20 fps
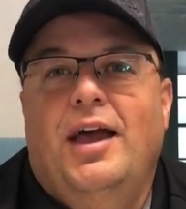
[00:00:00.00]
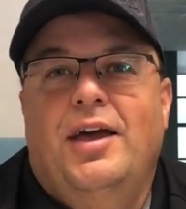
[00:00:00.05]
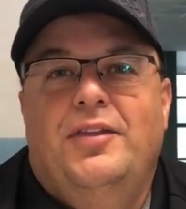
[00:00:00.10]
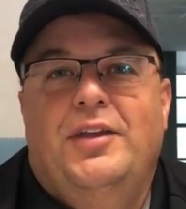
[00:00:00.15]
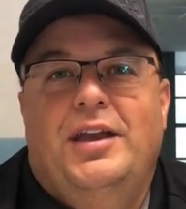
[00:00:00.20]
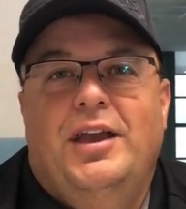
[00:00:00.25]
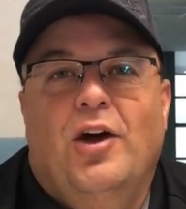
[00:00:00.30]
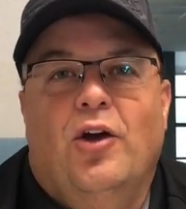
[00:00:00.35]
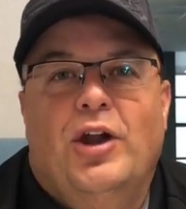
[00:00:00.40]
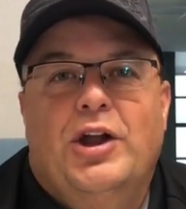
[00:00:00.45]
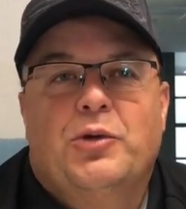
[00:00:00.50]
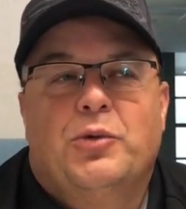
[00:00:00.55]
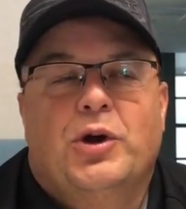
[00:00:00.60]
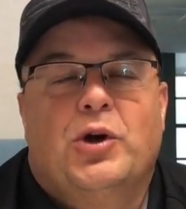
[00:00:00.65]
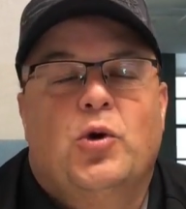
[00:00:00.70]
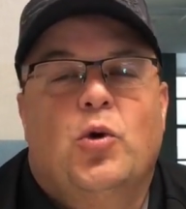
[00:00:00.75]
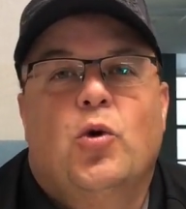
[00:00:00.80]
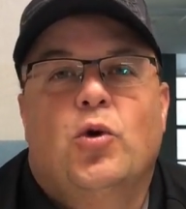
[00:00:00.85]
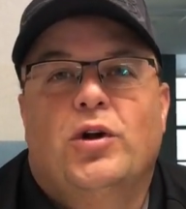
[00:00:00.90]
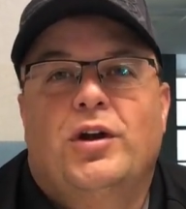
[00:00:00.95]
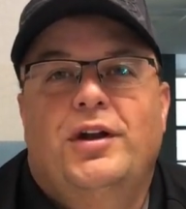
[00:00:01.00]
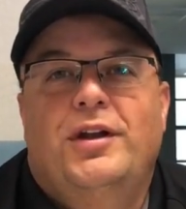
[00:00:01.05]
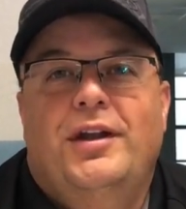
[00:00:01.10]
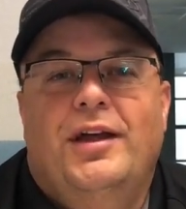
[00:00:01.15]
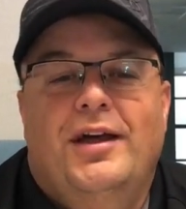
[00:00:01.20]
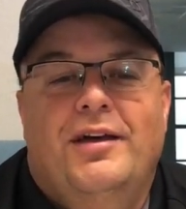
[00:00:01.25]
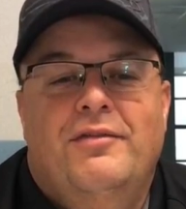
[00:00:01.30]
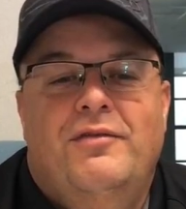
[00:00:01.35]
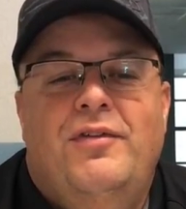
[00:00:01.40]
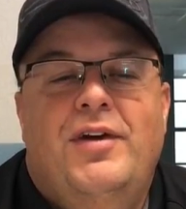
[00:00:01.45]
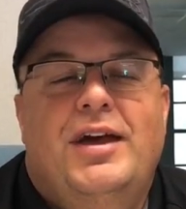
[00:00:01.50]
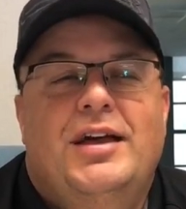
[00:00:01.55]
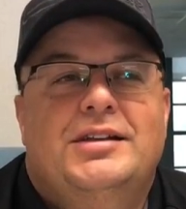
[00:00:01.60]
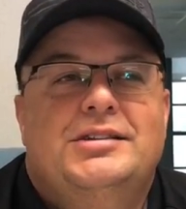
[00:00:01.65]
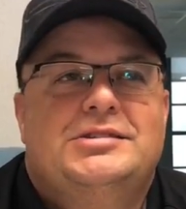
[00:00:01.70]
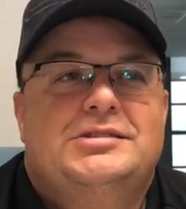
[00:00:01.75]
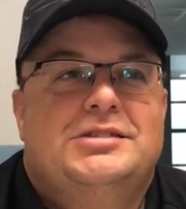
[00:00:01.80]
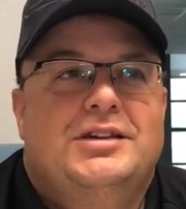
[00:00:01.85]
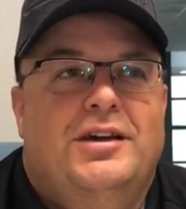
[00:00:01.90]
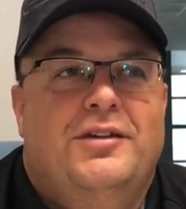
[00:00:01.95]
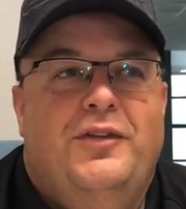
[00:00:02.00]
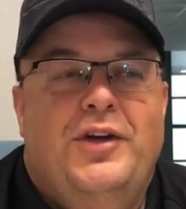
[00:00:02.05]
and that it only recorded events